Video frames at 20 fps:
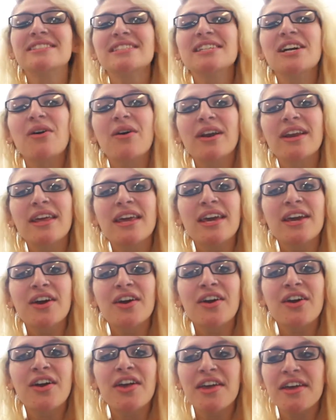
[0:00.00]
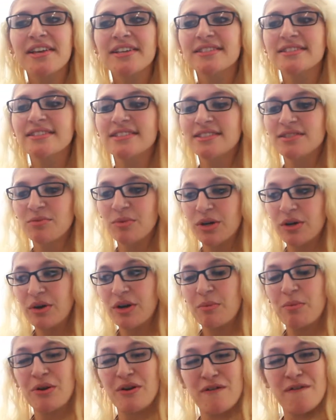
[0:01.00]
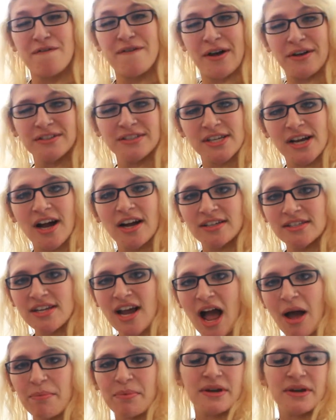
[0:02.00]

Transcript: to go on here is we're going to put a felt on top,